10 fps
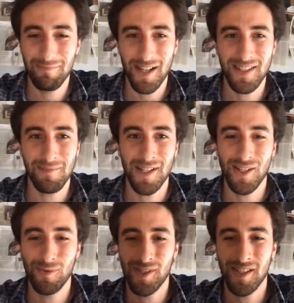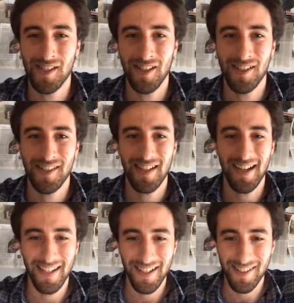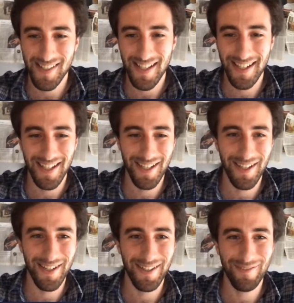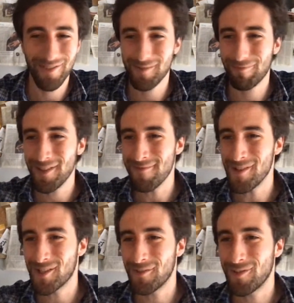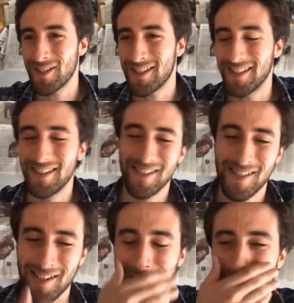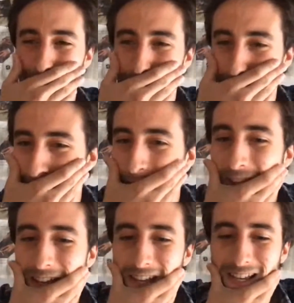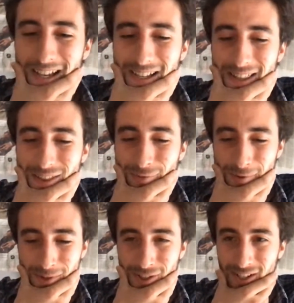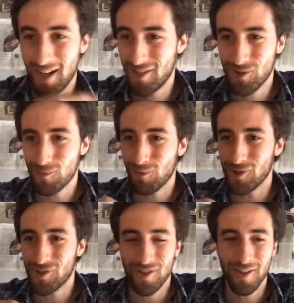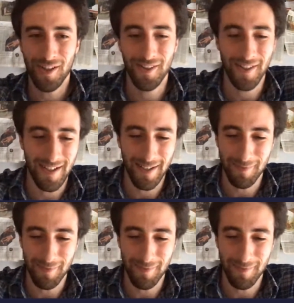pattern matching was discussed, and like you say, it was pretty much avoided. So the remark, I just watched the clip,